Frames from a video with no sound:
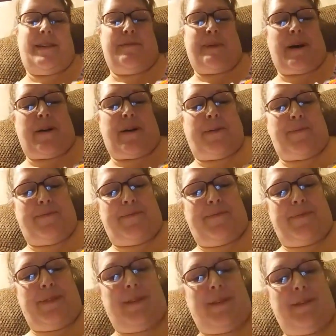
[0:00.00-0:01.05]
But
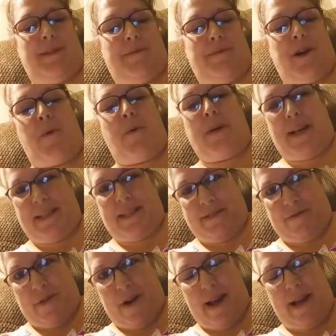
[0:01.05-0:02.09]
we're going as
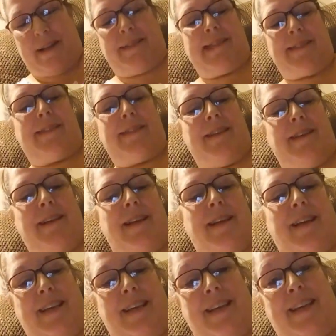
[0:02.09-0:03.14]
friends, and
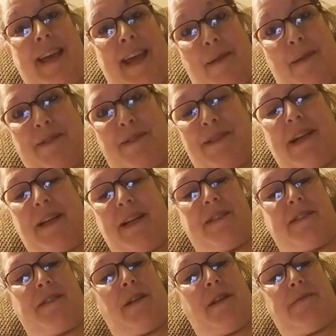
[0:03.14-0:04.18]
he gambles, and I just
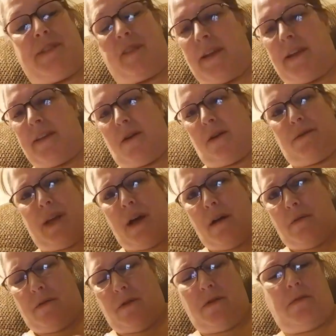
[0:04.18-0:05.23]
love to stay in the
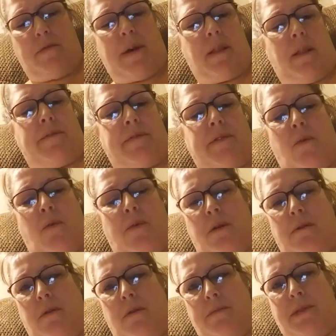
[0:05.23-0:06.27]
hotel room. I love to order
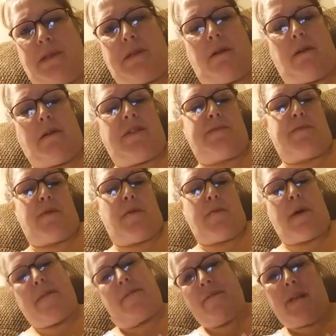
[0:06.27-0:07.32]
room service, put
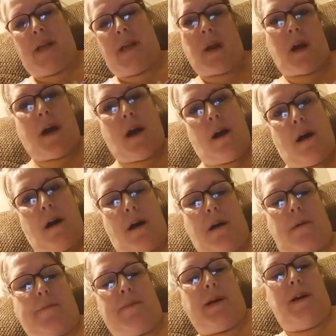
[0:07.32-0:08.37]
my feet
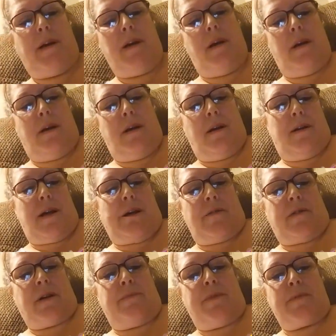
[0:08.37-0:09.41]
up. I'm
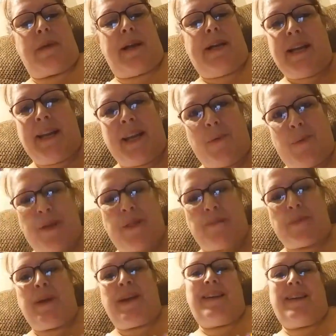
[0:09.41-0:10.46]
going to bring my knitting with
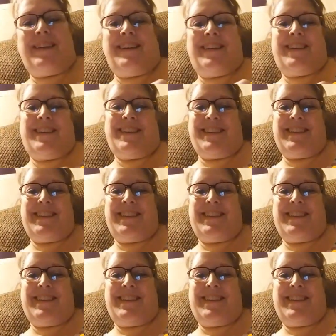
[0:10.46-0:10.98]
me.